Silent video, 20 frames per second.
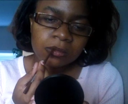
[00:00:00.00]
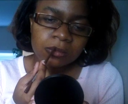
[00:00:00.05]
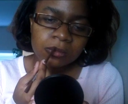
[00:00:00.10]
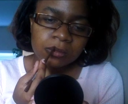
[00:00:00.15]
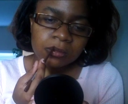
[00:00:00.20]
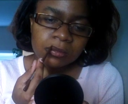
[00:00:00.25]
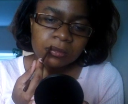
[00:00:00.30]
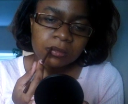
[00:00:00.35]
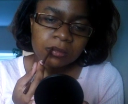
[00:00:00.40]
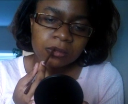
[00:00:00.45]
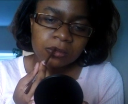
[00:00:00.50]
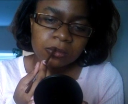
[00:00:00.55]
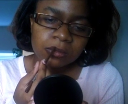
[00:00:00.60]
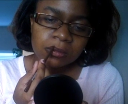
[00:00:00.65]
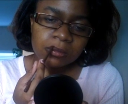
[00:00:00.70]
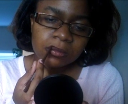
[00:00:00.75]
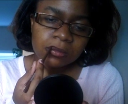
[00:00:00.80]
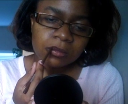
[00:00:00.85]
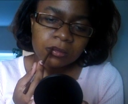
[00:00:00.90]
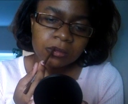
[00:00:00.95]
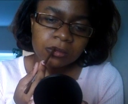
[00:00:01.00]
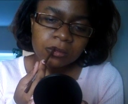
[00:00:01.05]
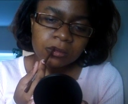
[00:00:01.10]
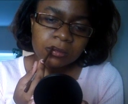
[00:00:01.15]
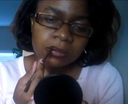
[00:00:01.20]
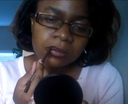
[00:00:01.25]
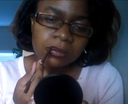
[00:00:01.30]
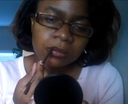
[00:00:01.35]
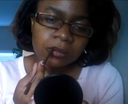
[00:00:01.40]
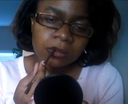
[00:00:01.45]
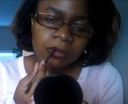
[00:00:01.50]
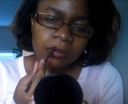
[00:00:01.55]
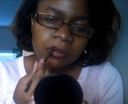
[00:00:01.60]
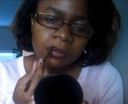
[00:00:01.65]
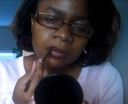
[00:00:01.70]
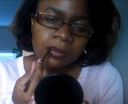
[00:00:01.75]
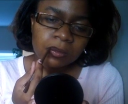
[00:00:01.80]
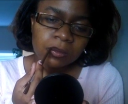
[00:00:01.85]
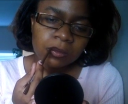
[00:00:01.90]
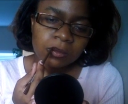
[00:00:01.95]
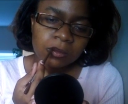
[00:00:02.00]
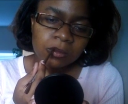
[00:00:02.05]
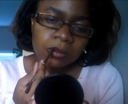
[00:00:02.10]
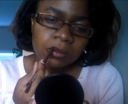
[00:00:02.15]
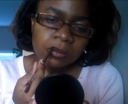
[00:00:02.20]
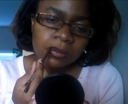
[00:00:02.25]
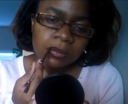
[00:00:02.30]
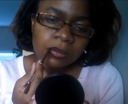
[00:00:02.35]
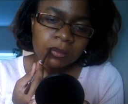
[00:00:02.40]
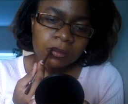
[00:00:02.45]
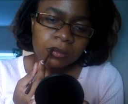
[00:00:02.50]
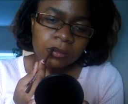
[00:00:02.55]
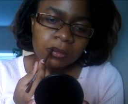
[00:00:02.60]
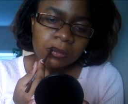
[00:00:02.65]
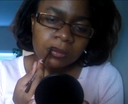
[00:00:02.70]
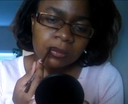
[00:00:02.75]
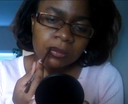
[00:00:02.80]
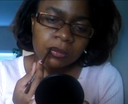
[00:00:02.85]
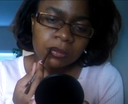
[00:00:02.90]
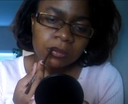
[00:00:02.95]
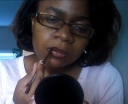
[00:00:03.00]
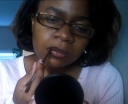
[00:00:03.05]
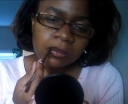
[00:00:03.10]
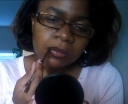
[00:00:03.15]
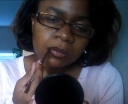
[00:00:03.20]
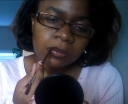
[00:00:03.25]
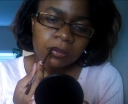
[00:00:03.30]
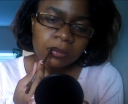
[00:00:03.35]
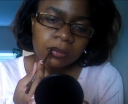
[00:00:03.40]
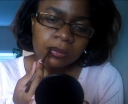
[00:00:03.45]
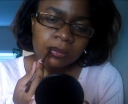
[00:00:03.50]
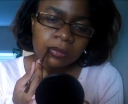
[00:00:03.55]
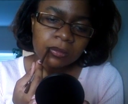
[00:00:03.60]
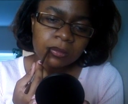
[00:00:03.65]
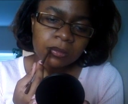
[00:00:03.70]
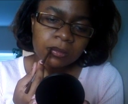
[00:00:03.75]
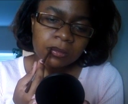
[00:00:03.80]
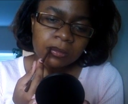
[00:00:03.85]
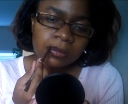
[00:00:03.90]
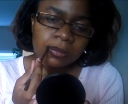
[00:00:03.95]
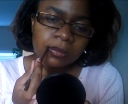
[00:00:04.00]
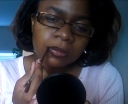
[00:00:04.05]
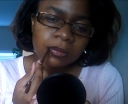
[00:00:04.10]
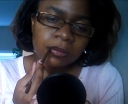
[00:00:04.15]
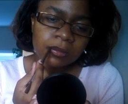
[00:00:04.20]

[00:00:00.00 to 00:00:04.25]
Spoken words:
No one is speaking in this clip.